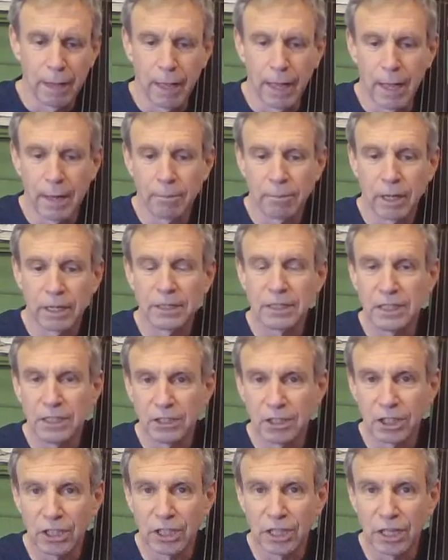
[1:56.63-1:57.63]
and my
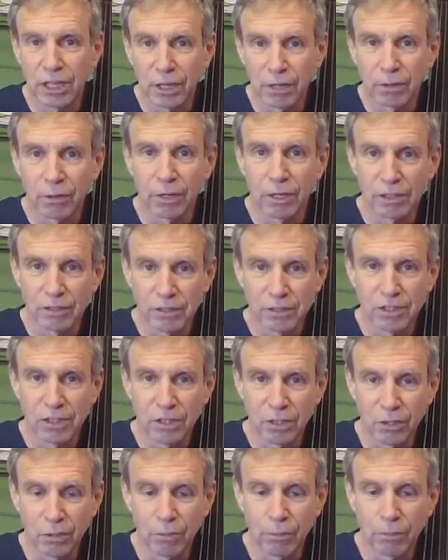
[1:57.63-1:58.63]
teaching here at
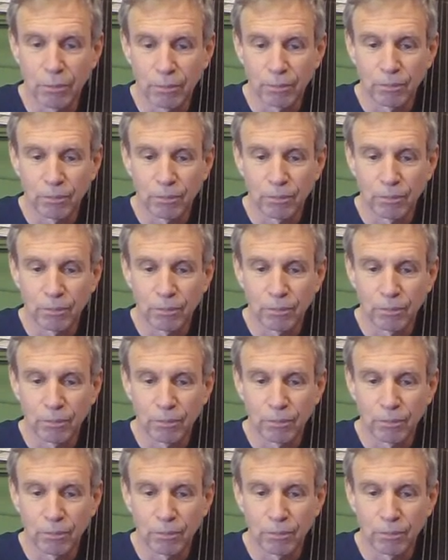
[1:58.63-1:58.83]
CU.